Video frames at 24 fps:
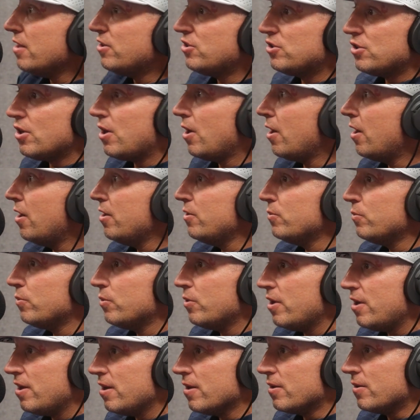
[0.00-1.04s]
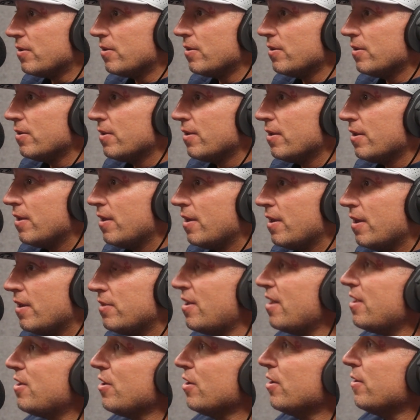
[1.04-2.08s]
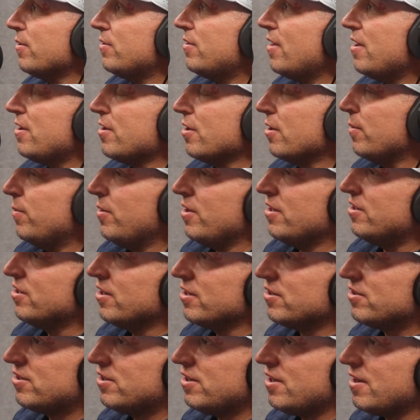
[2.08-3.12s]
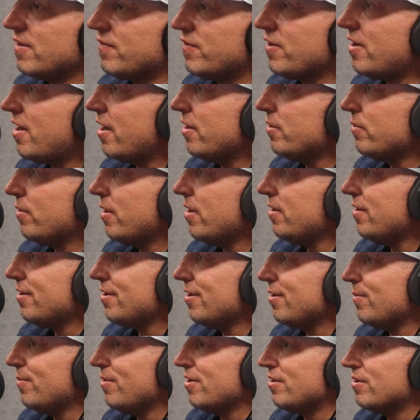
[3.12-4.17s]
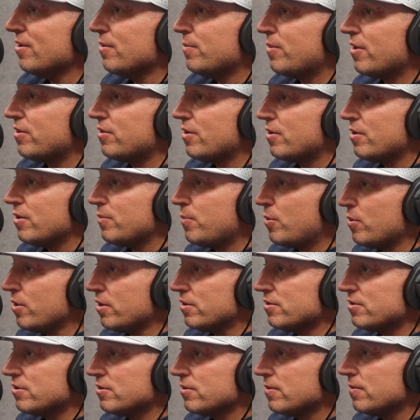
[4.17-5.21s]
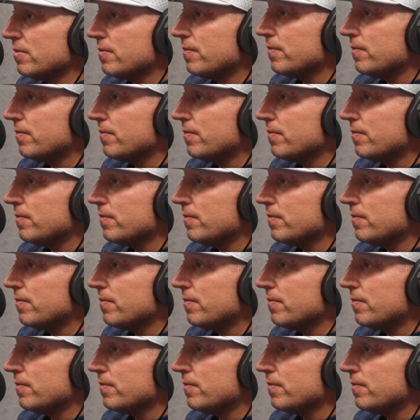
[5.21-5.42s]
It's unreal. Yeah. They could have beat Tennessee. If it hadn't rained, they could have beat them by 30 points.